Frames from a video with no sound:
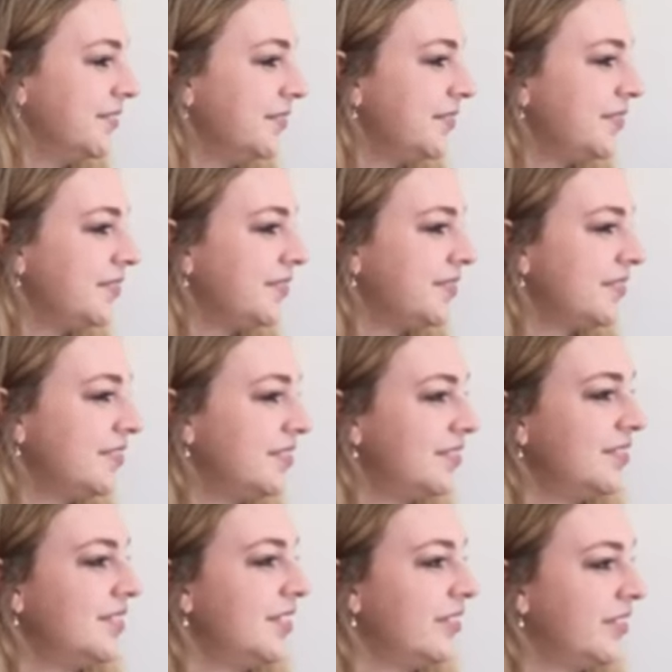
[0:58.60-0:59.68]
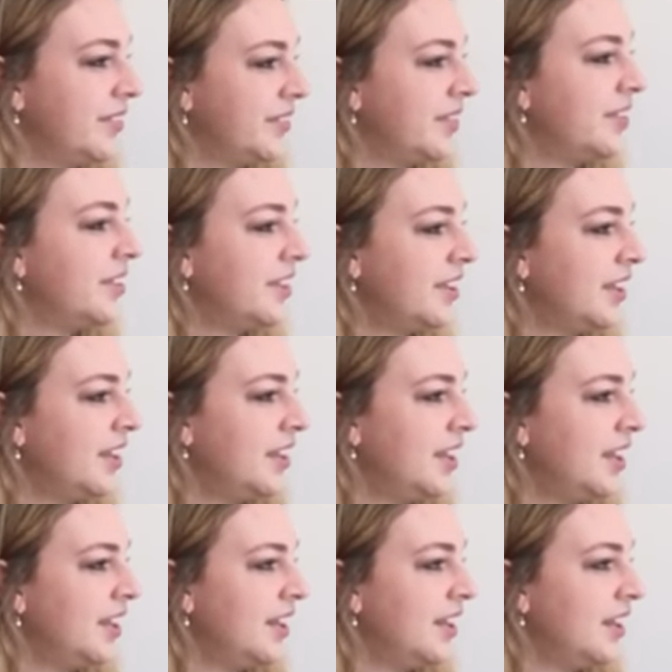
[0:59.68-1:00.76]

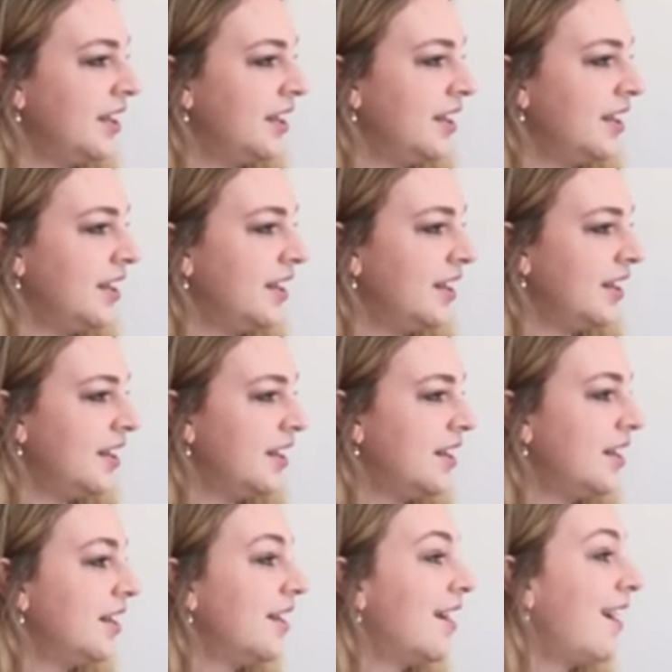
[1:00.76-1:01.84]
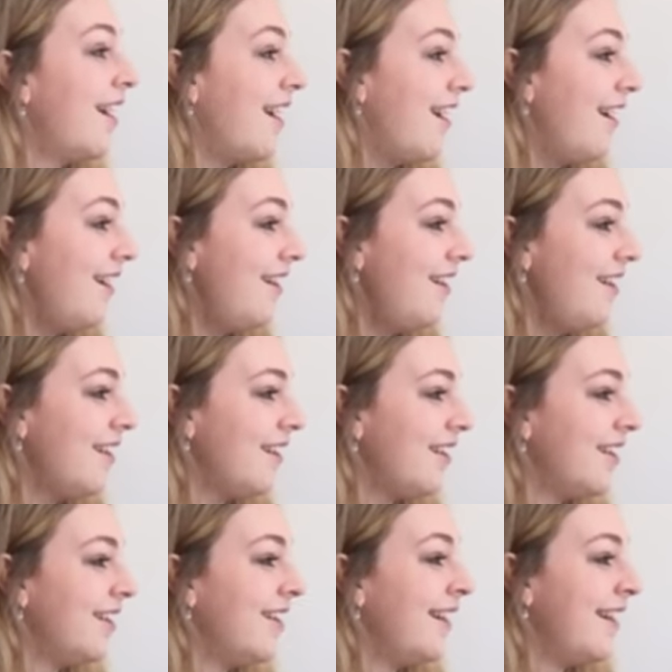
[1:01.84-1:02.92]

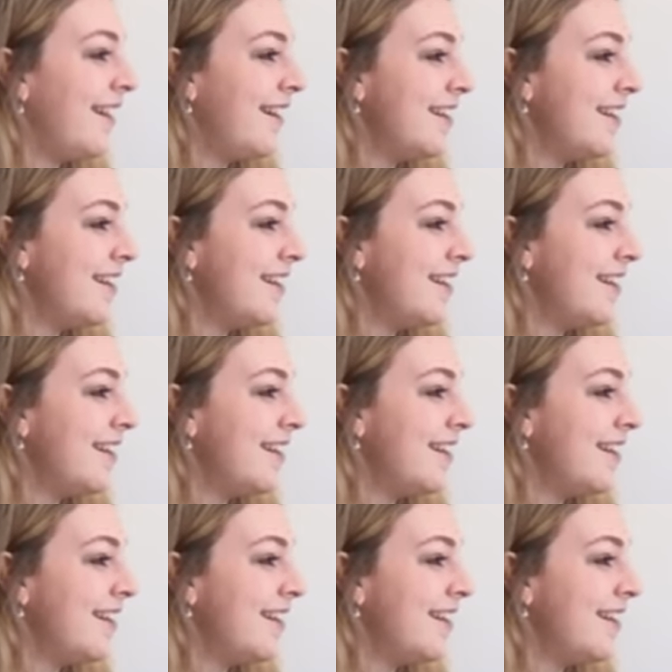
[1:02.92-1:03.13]
(not speaking)